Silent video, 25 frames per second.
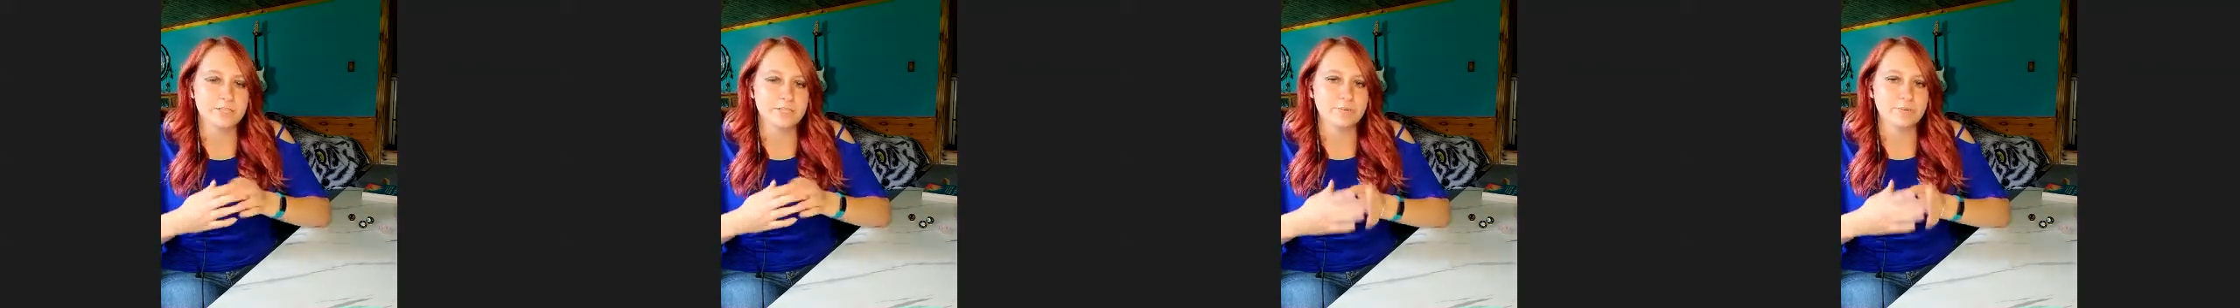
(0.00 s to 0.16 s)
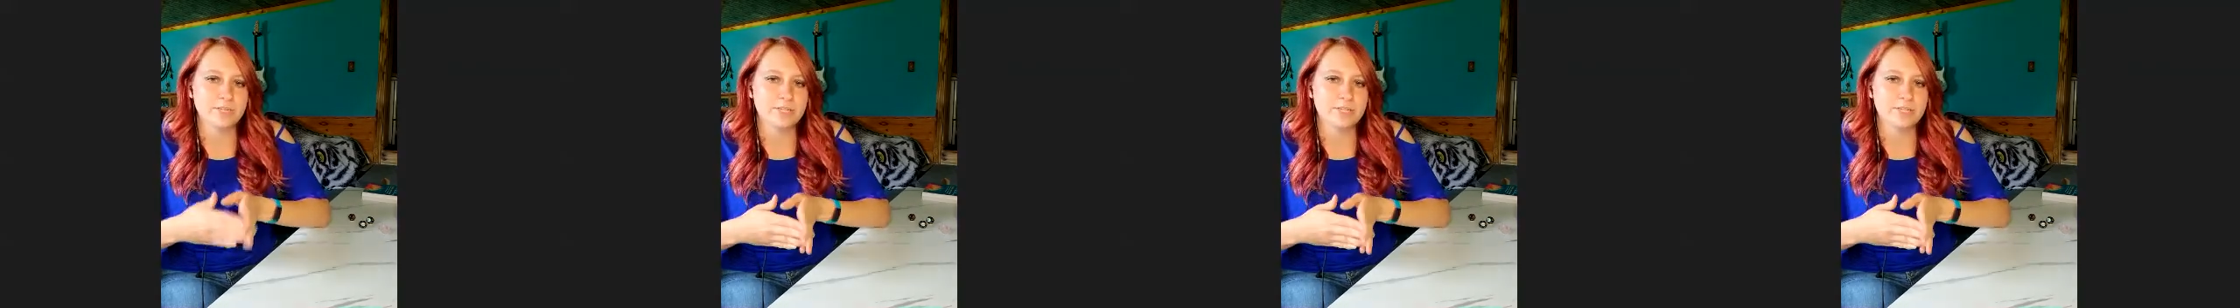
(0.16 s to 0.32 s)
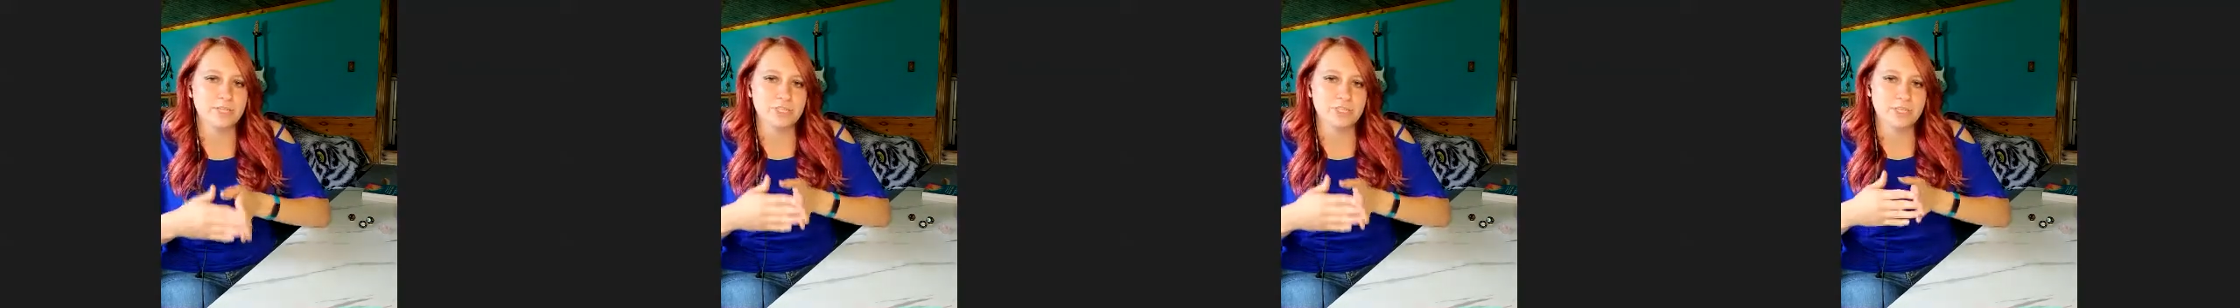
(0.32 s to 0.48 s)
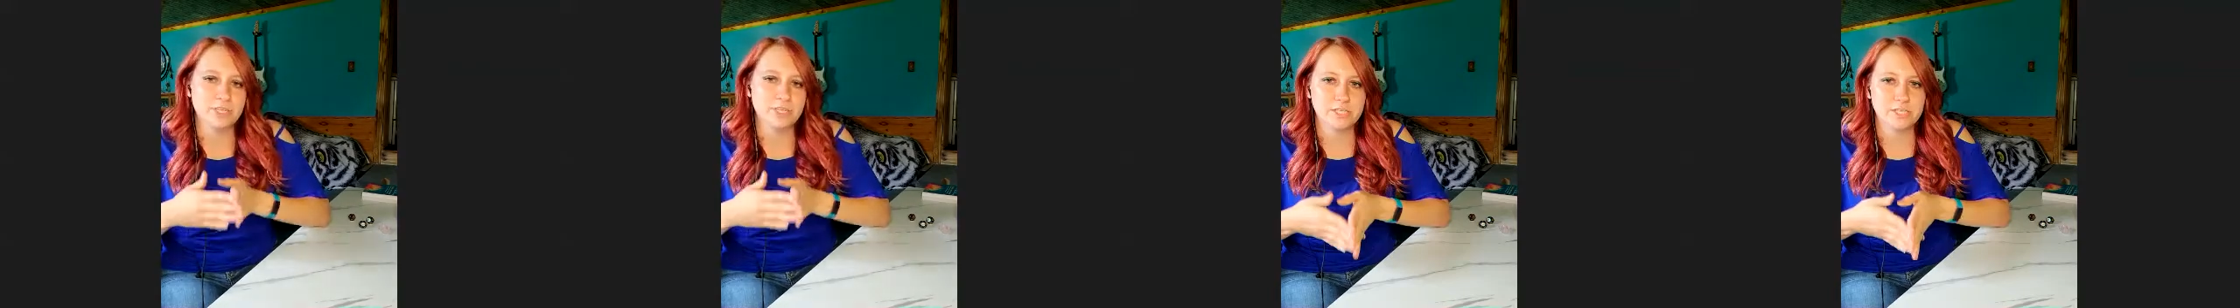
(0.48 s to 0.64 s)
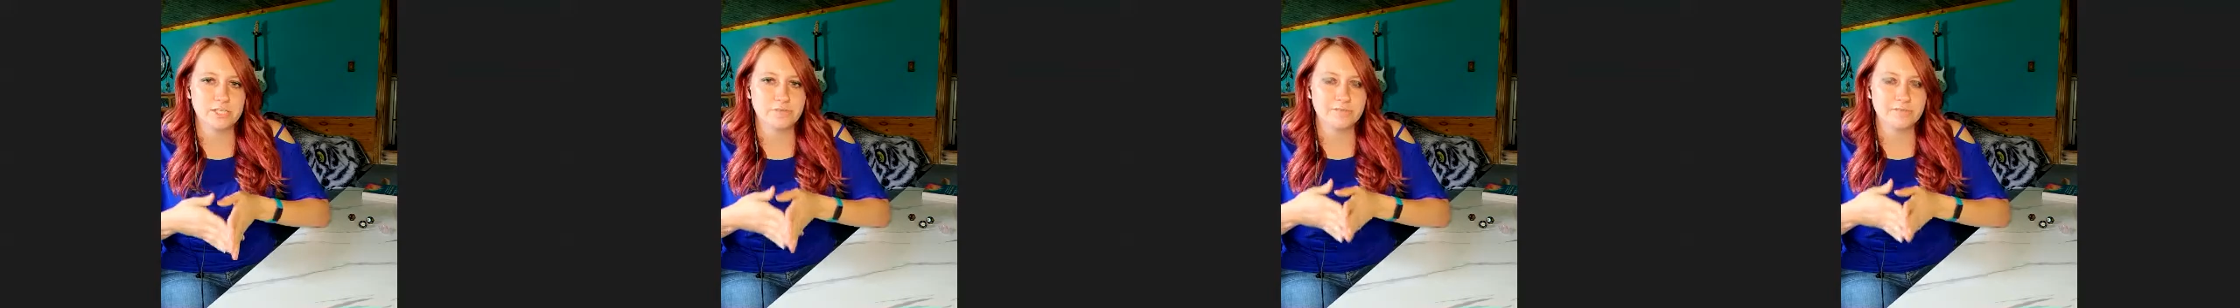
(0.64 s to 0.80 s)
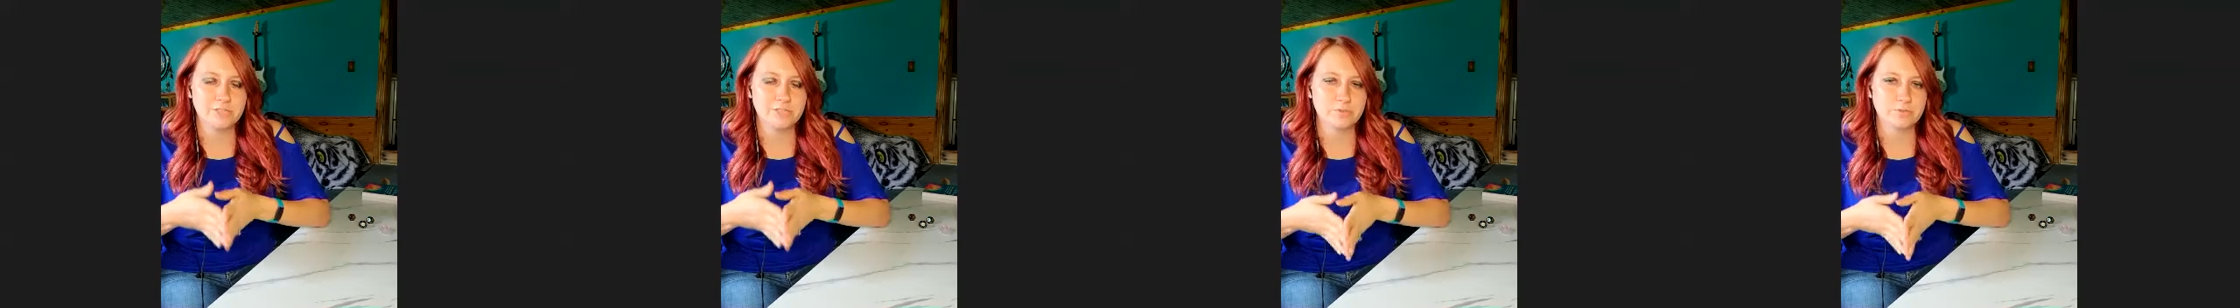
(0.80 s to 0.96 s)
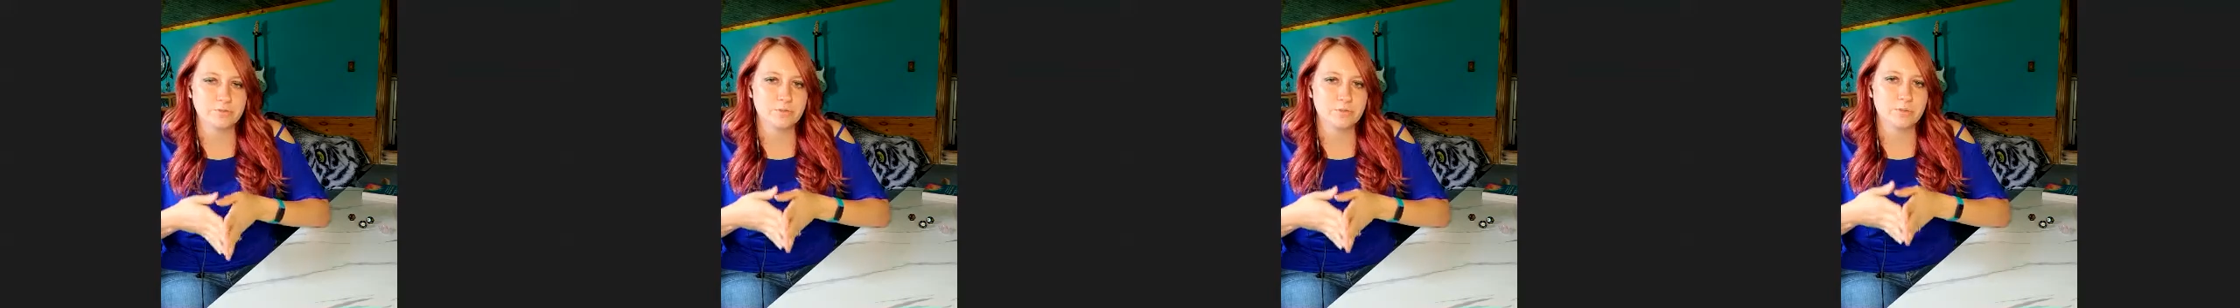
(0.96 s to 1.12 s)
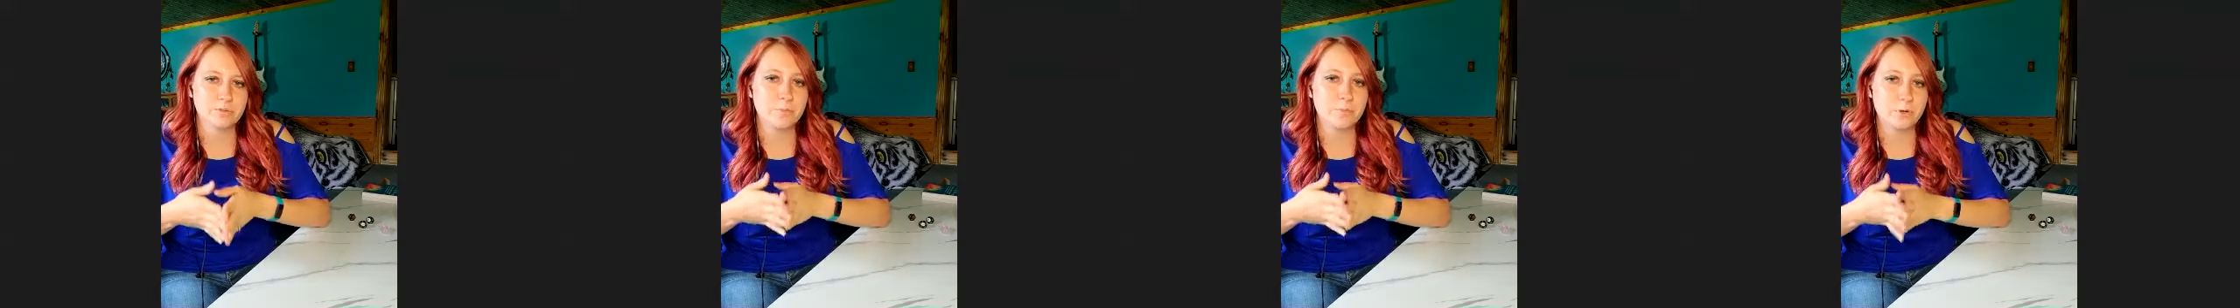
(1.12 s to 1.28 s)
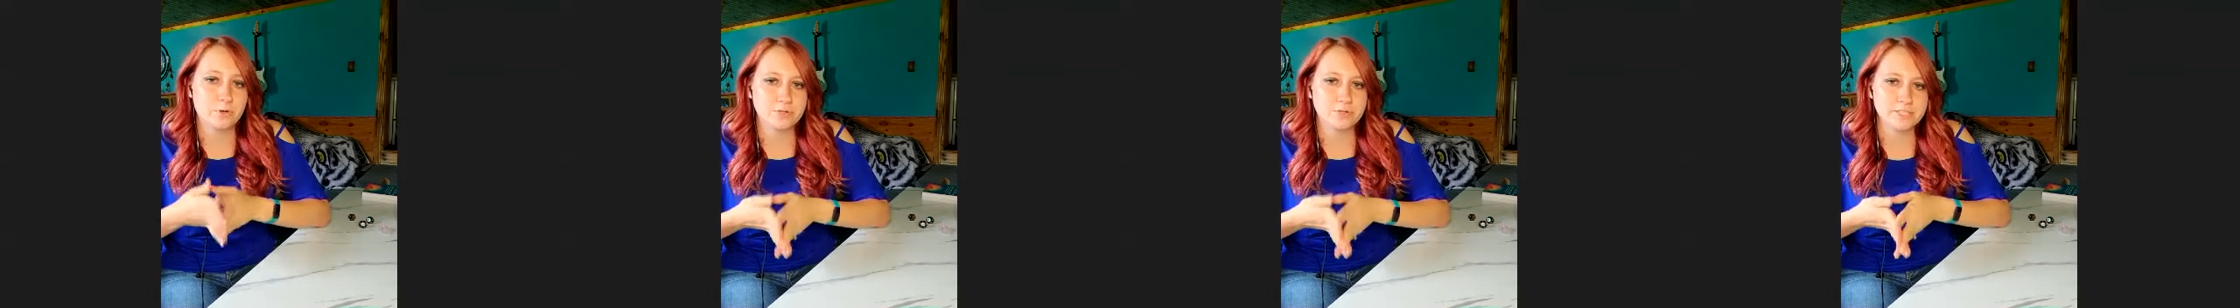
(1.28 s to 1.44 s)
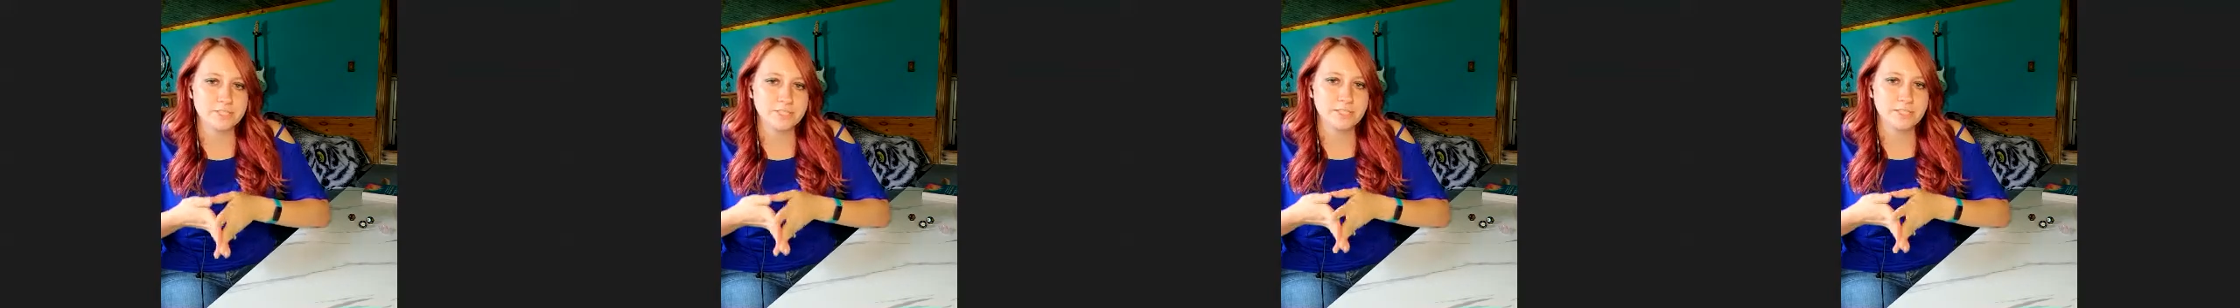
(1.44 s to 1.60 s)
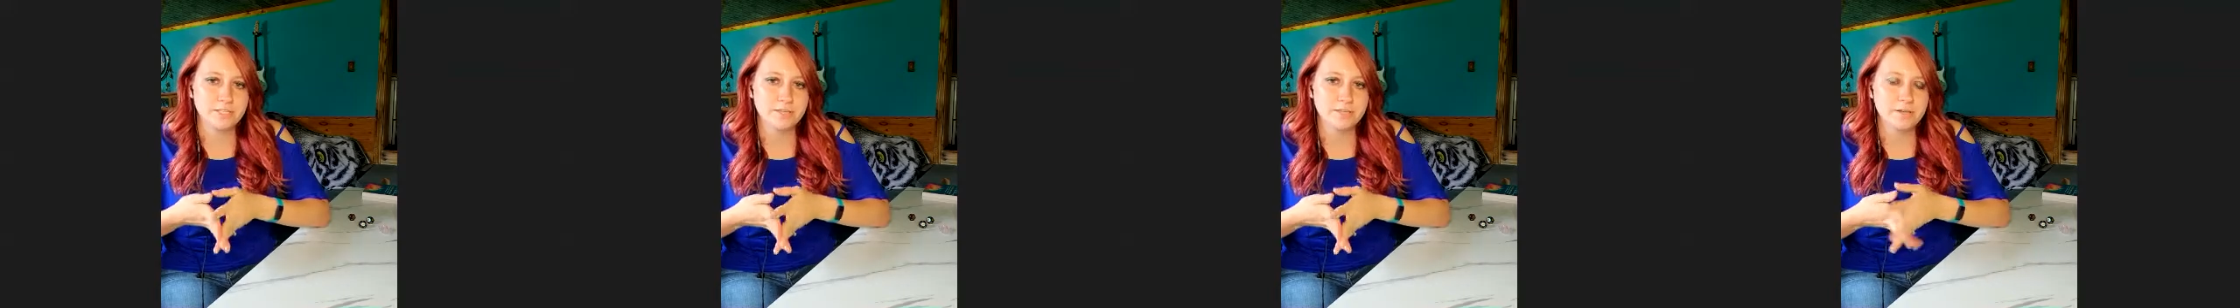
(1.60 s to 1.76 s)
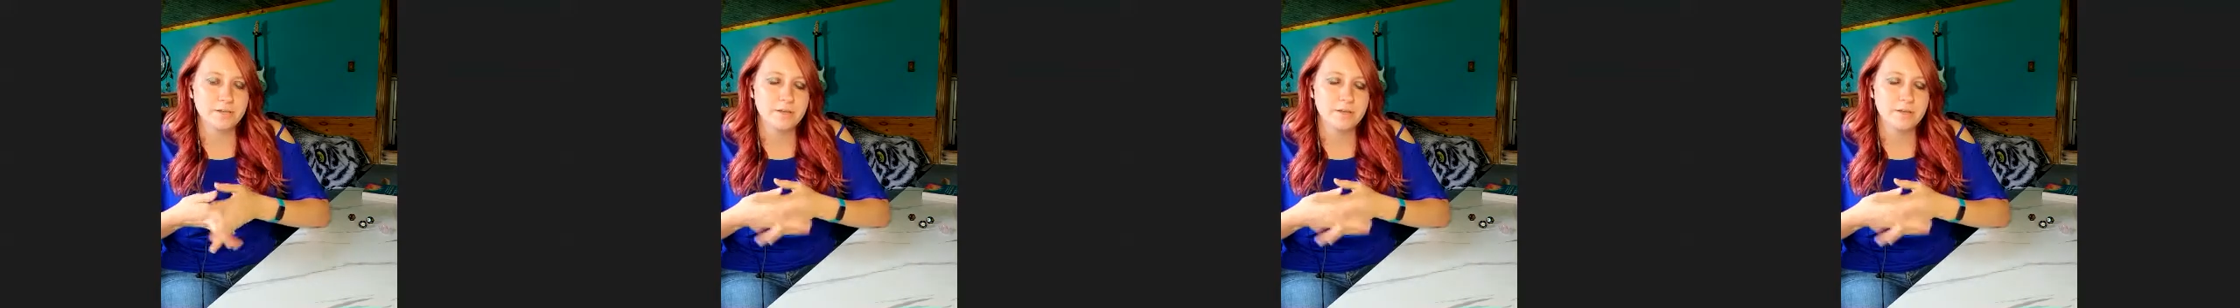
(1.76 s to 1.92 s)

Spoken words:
to each individual person,